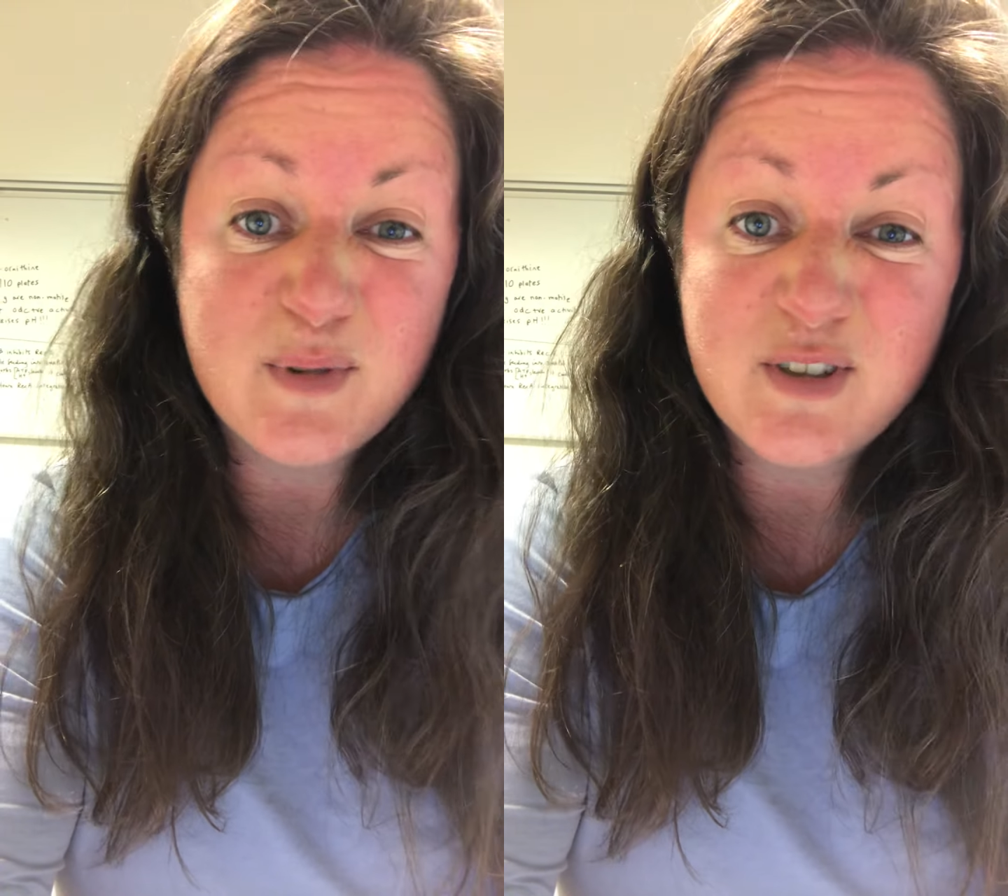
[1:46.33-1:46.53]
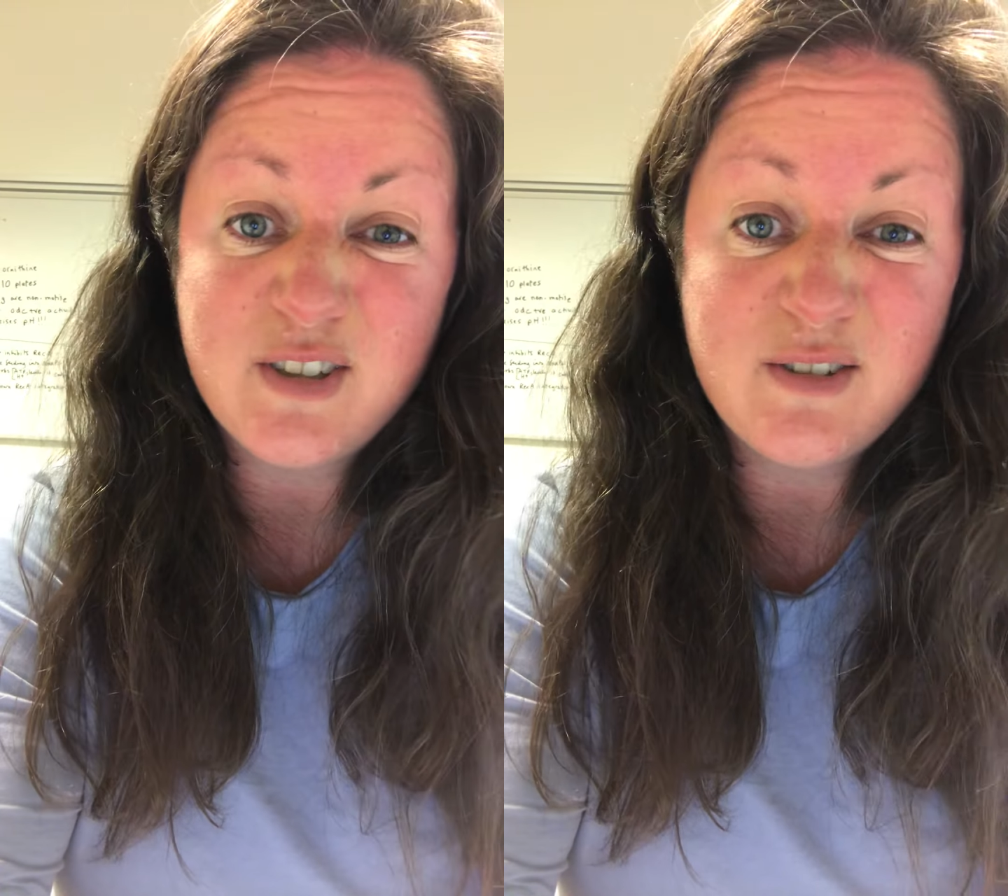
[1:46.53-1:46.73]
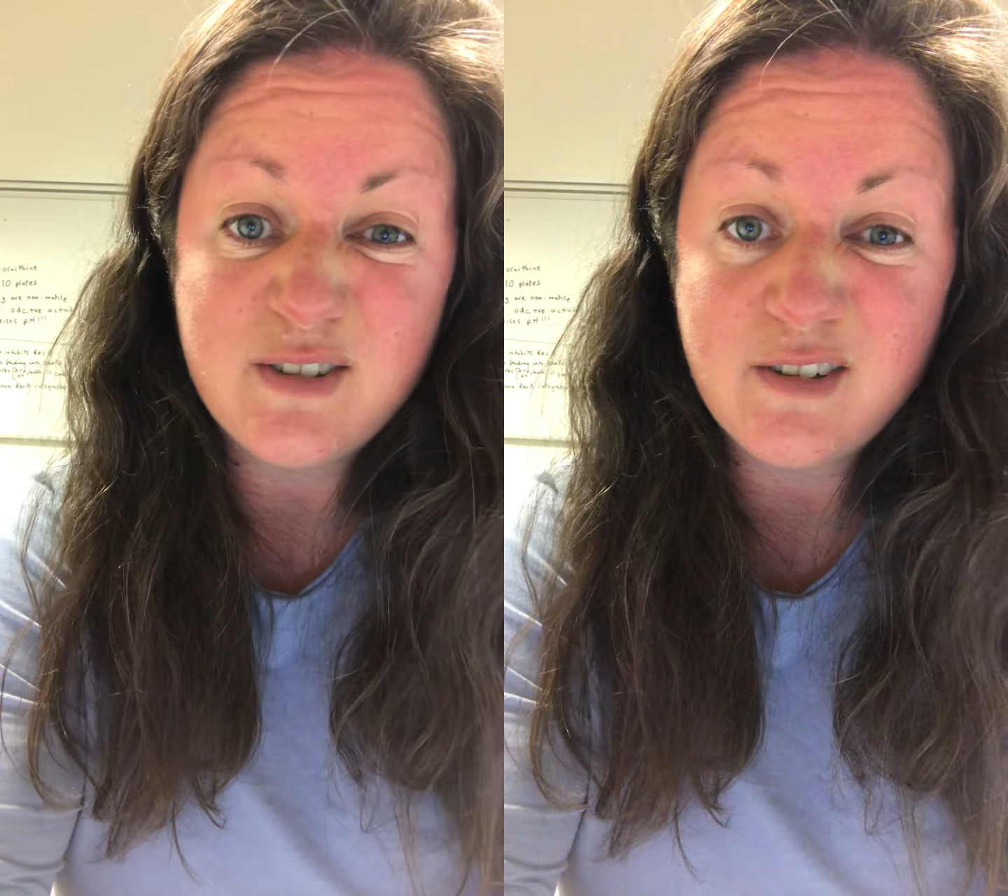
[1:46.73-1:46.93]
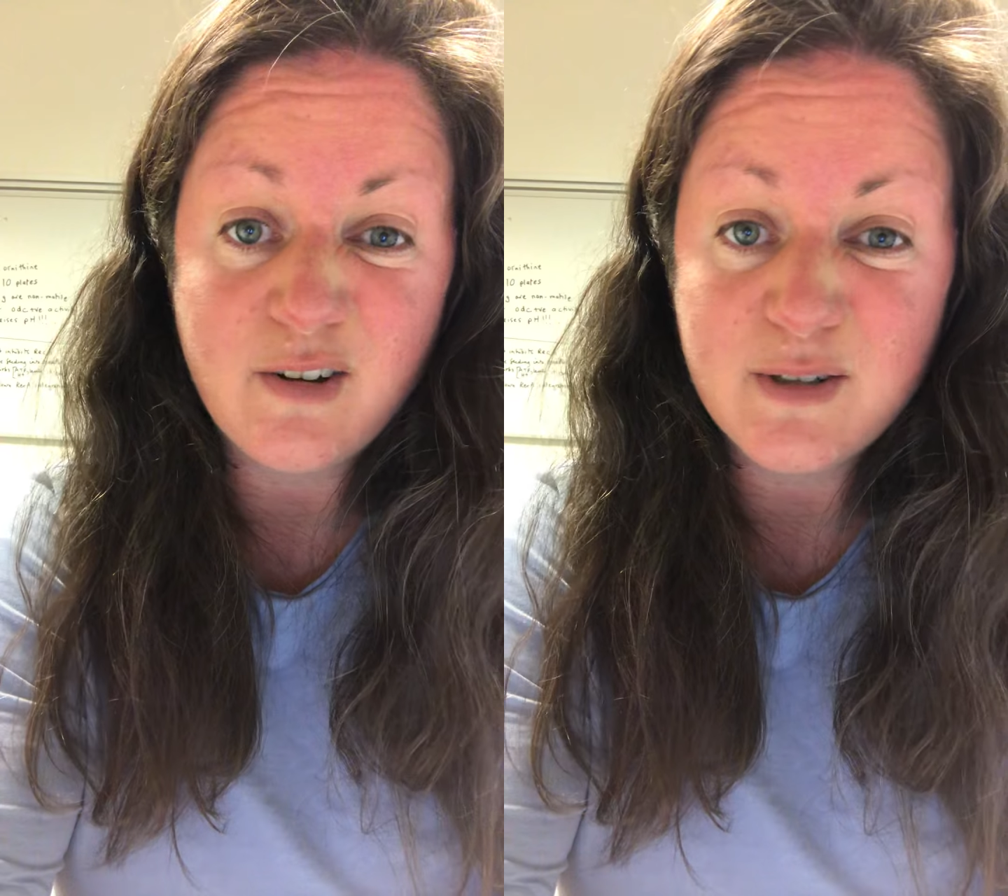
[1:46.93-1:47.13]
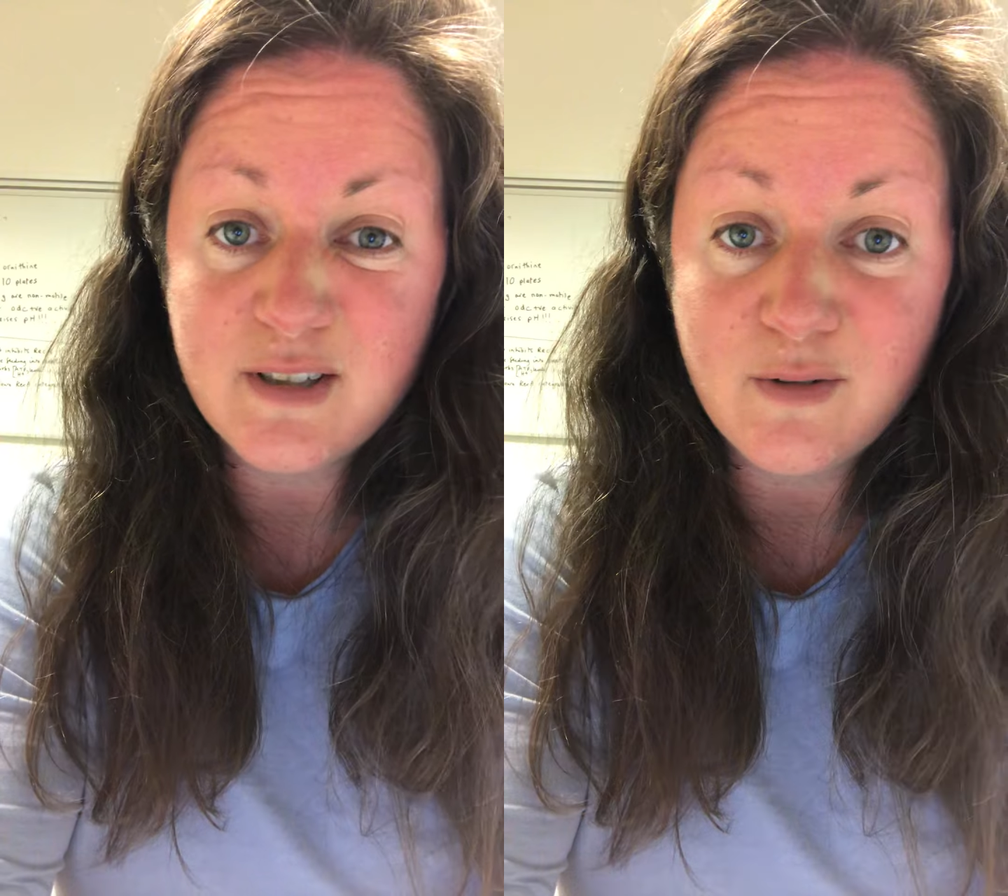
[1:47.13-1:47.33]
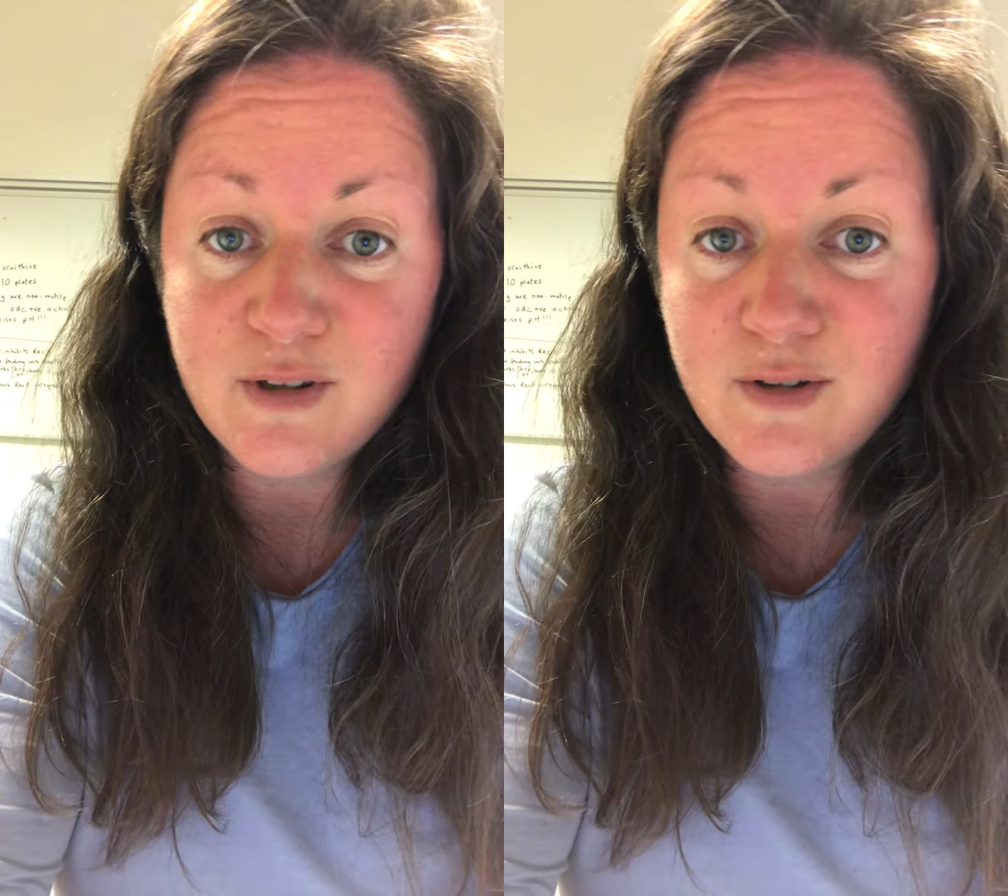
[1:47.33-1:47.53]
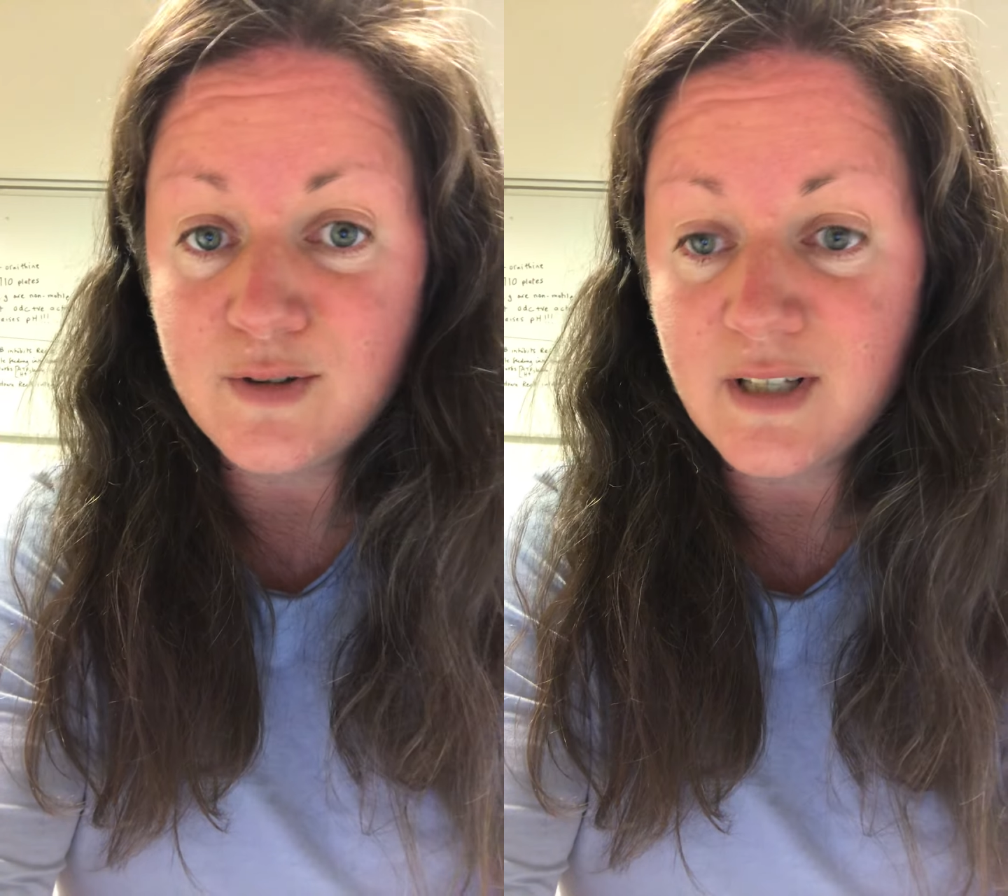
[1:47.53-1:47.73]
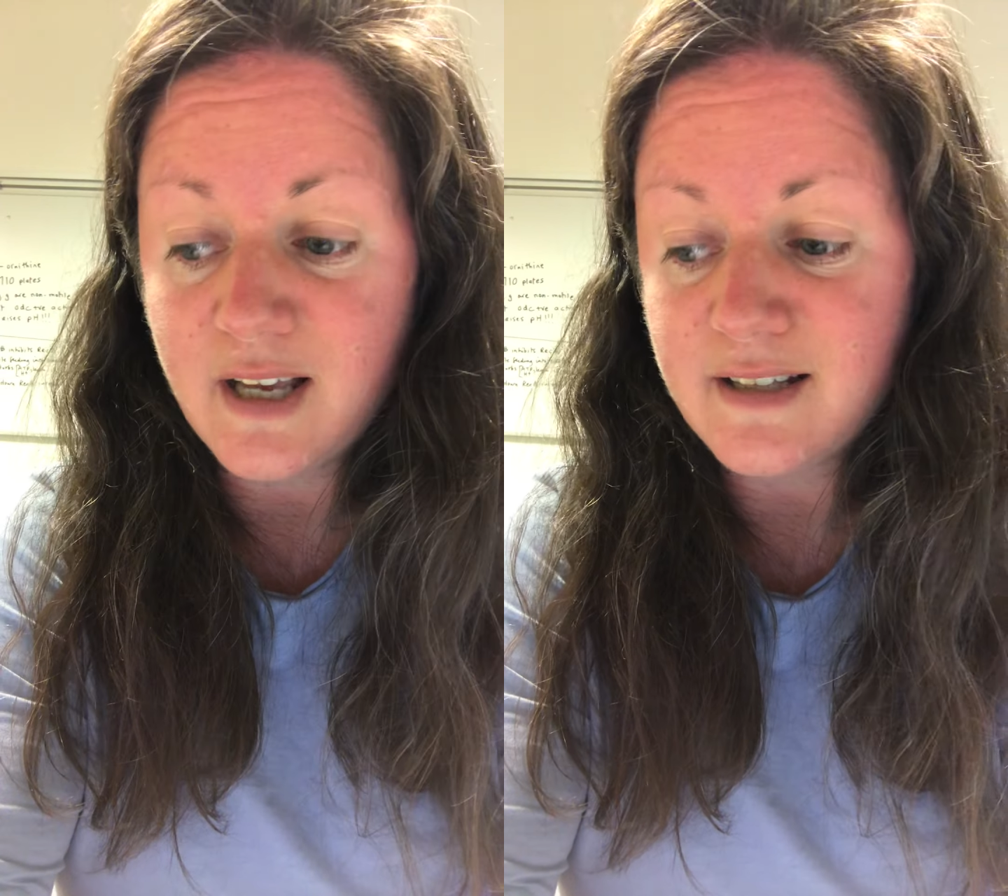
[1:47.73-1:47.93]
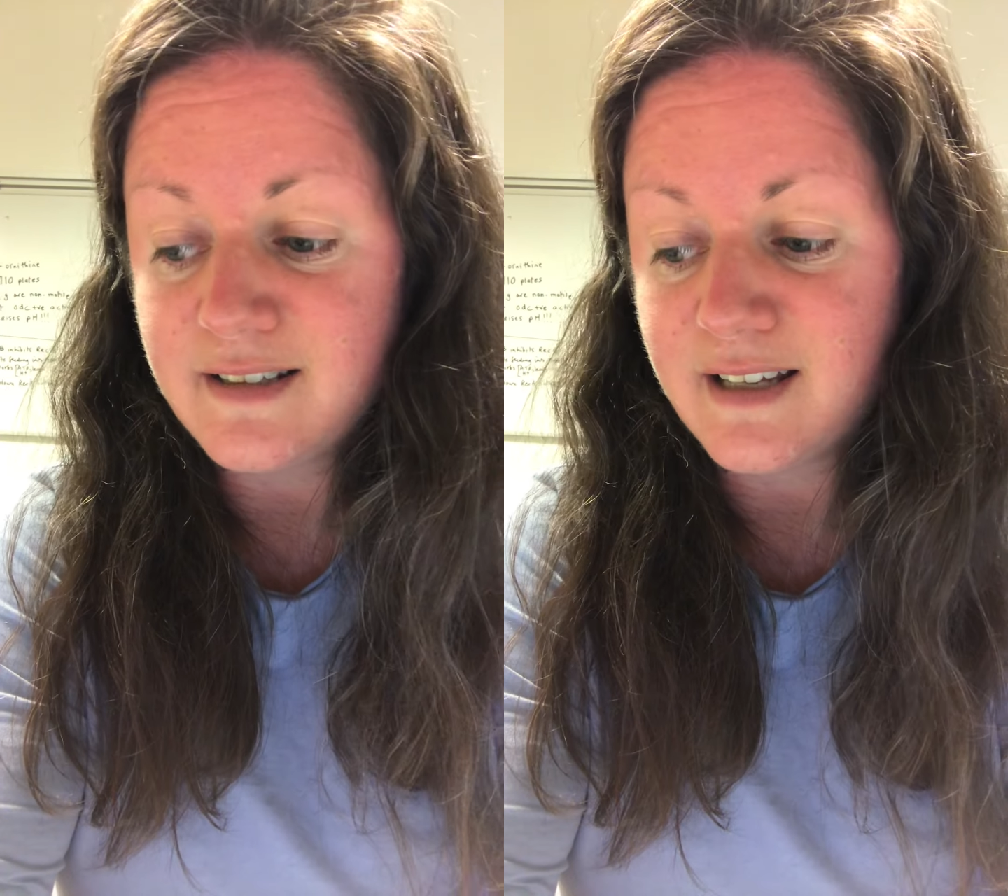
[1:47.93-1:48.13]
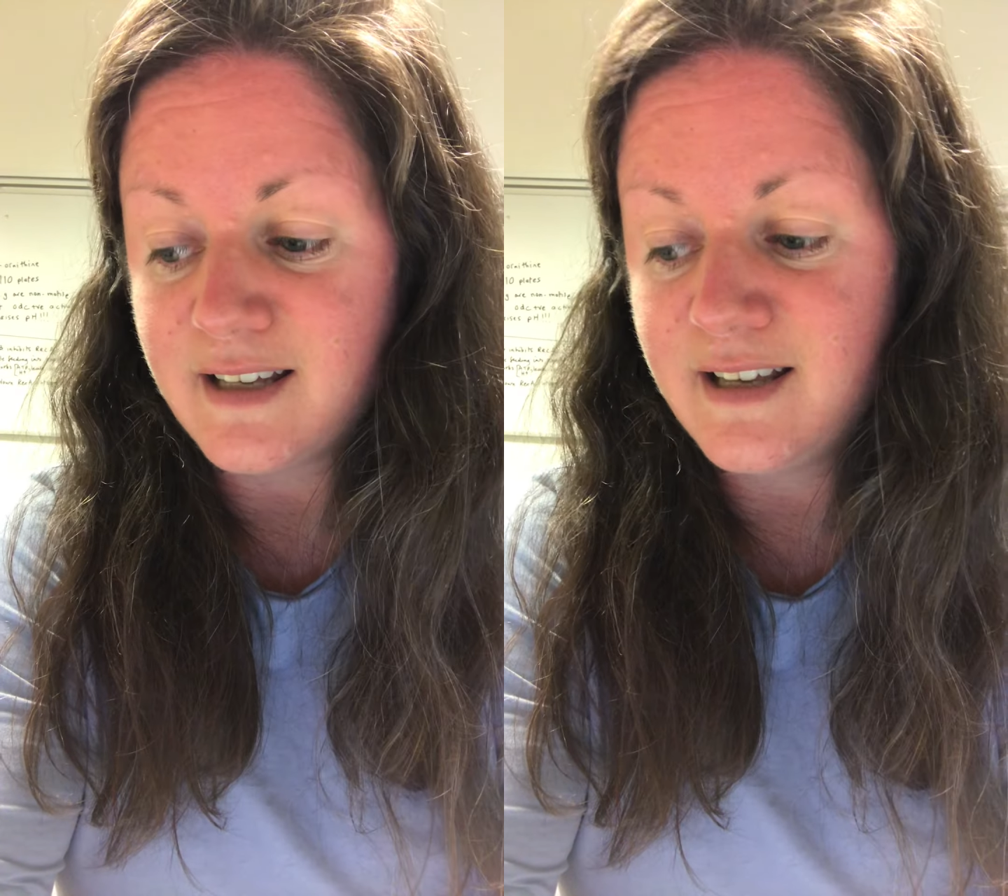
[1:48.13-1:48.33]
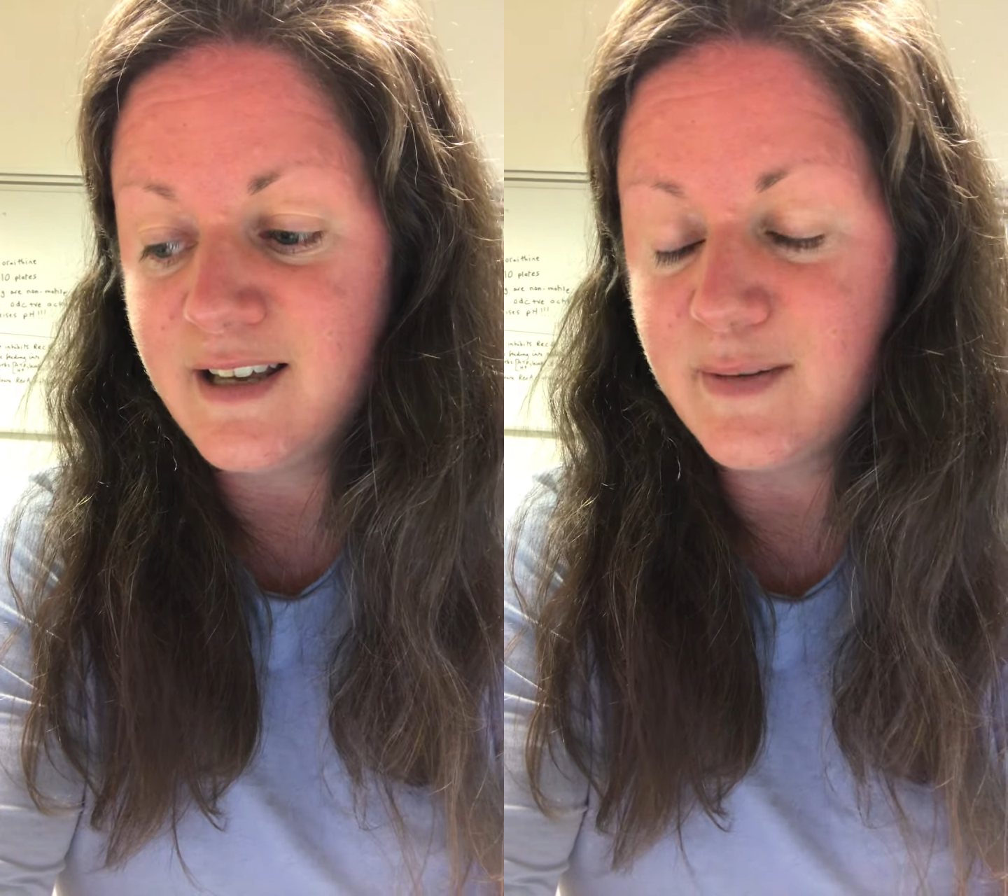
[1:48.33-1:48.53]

because students are always so enthusiastic,